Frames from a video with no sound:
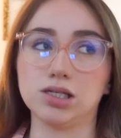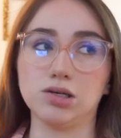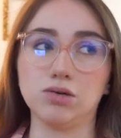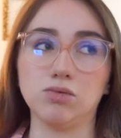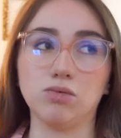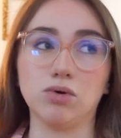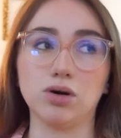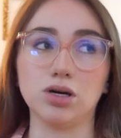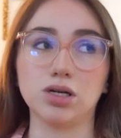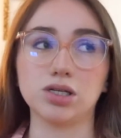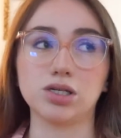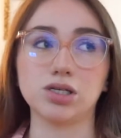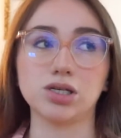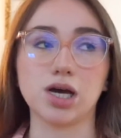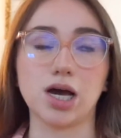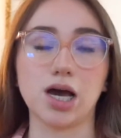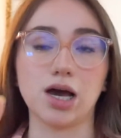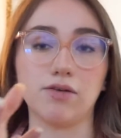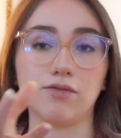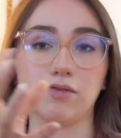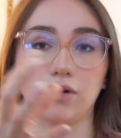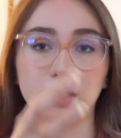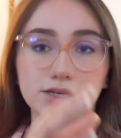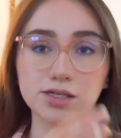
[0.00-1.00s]
you want to
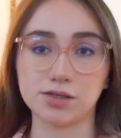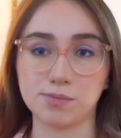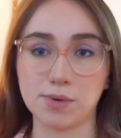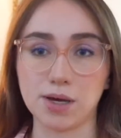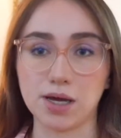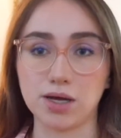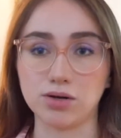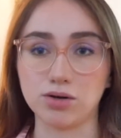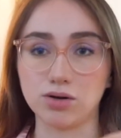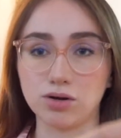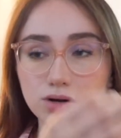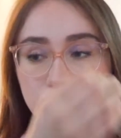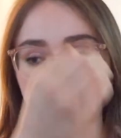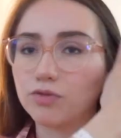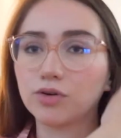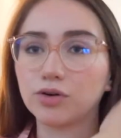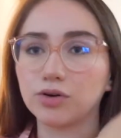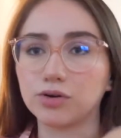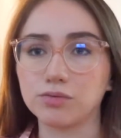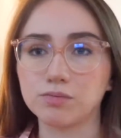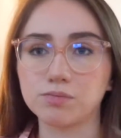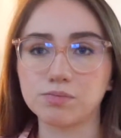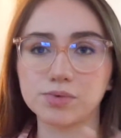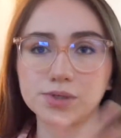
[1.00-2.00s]
have an expander
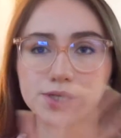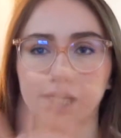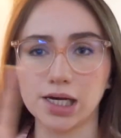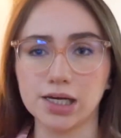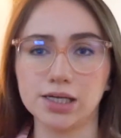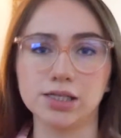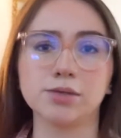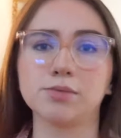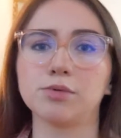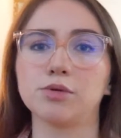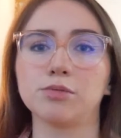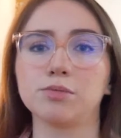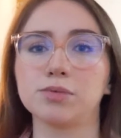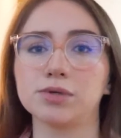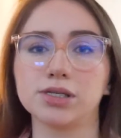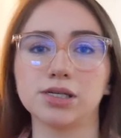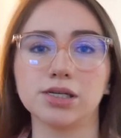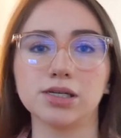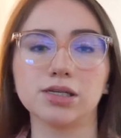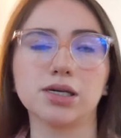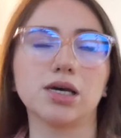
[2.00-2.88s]
for science purposes.